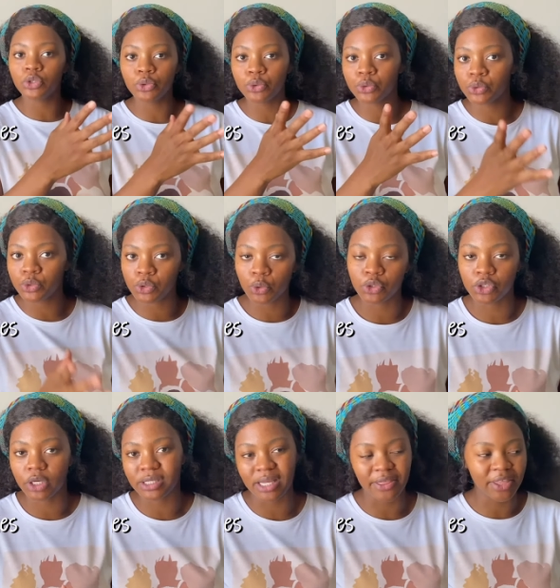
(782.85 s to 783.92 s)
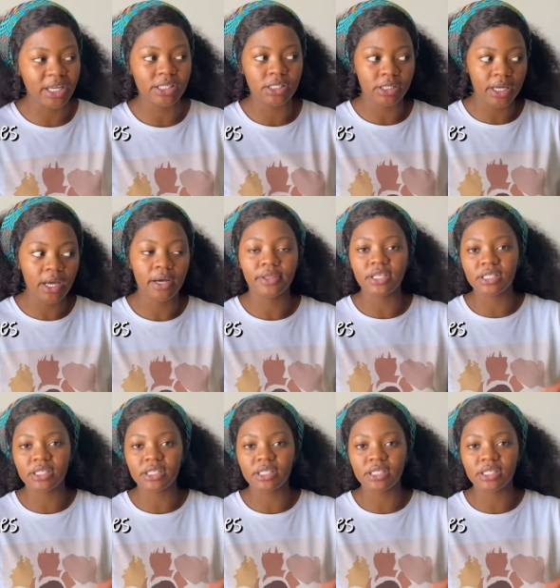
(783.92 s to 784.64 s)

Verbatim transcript: to social, I think it's, yeah, this,